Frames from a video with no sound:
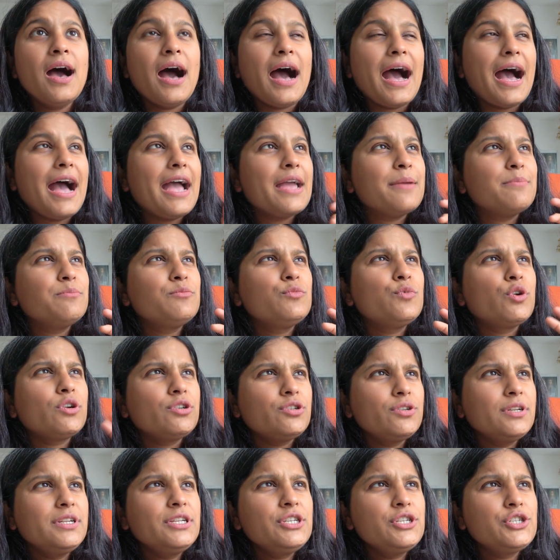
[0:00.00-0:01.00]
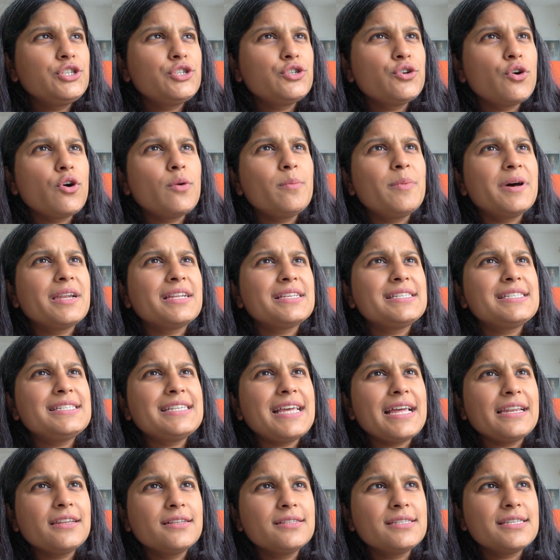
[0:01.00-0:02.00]
I'm not really sure, but a
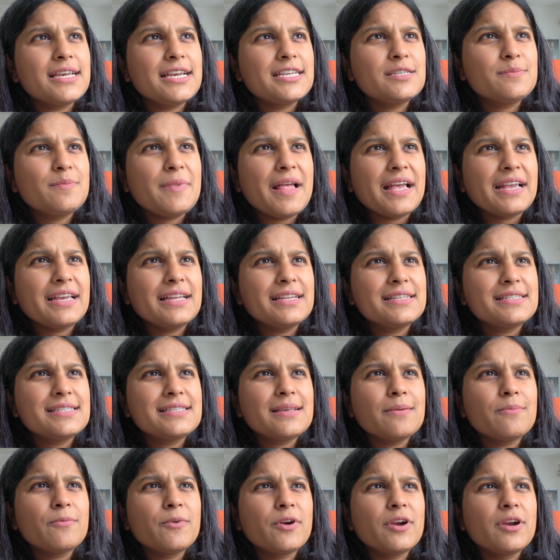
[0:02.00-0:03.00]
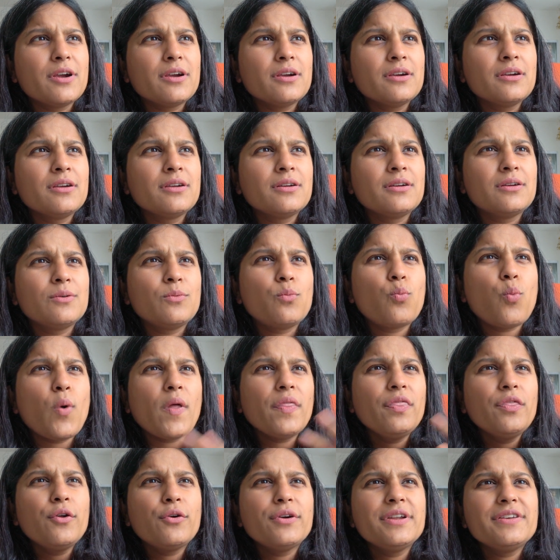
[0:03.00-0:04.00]
standard size blanket is somewhere
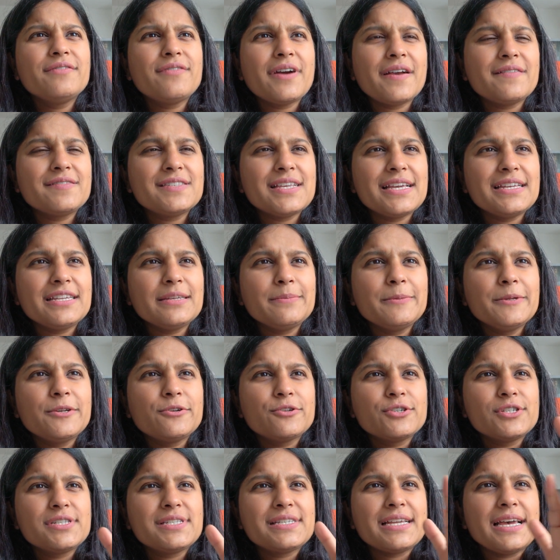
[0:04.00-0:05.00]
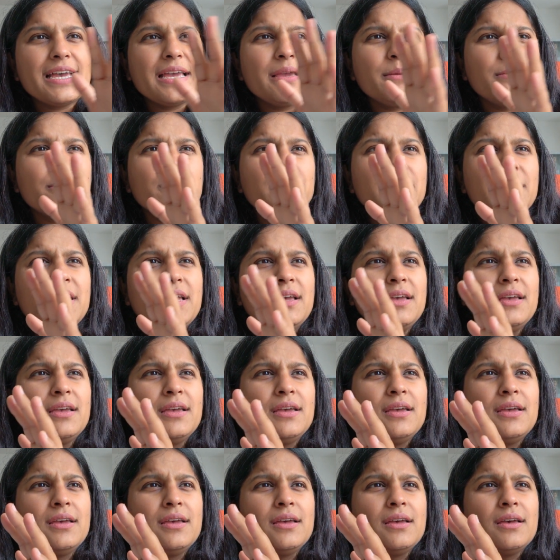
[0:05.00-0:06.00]
135 centimeters times
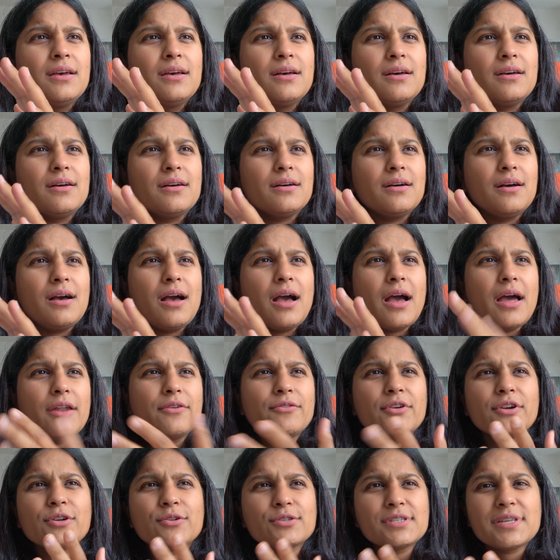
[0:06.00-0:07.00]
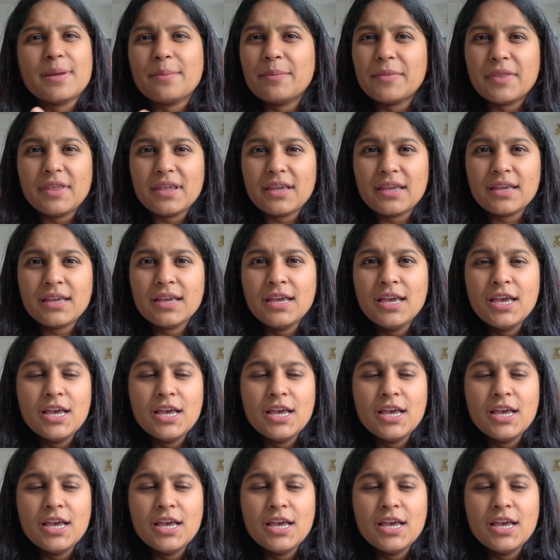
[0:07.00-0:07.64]
100 or something.